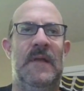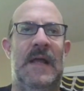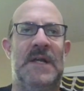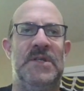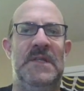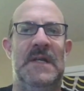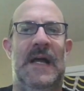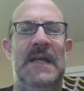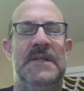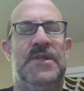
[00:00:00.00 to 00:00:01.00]
actually,
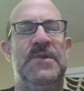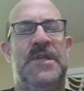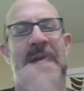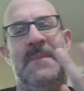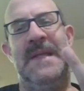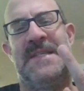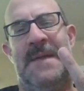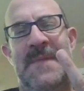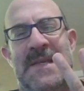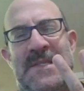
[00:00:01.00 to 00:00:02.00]
I had 2 checkmates
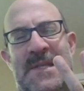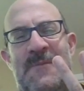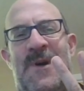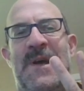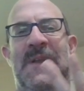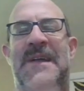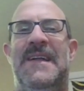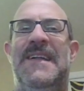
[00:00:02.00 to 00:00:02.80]
I missed in one.